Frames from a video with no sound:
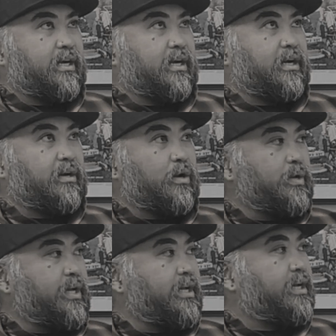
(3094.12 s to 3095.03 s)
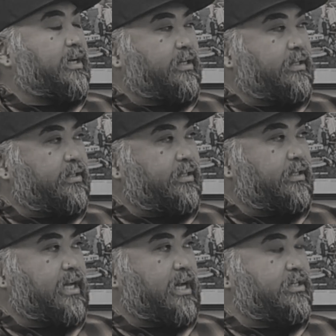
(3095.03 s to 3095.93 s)
owning a
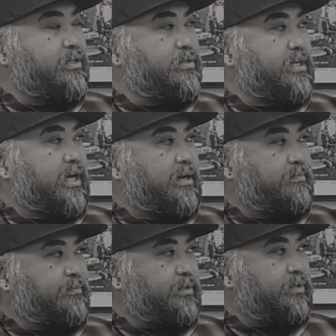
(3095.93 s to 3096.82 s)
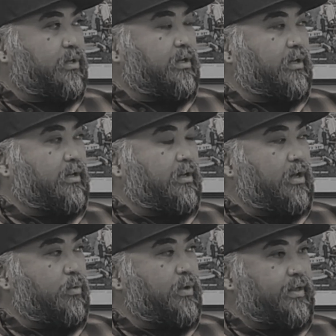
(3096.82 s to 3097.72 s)
tattoo shop
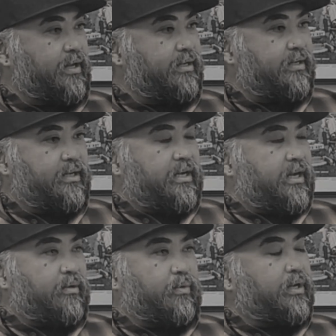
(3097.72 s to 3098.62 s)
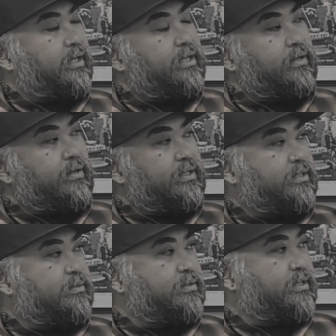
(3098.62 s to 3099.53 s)
along with it, and we're like,
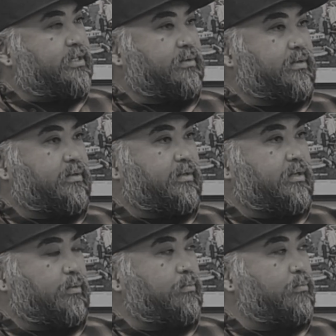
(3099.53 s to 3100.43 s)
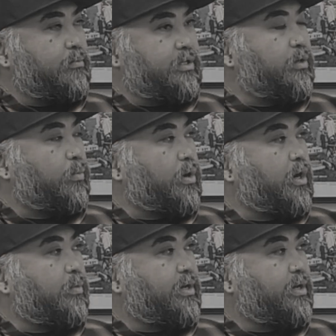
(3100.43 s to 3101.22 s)
this could work.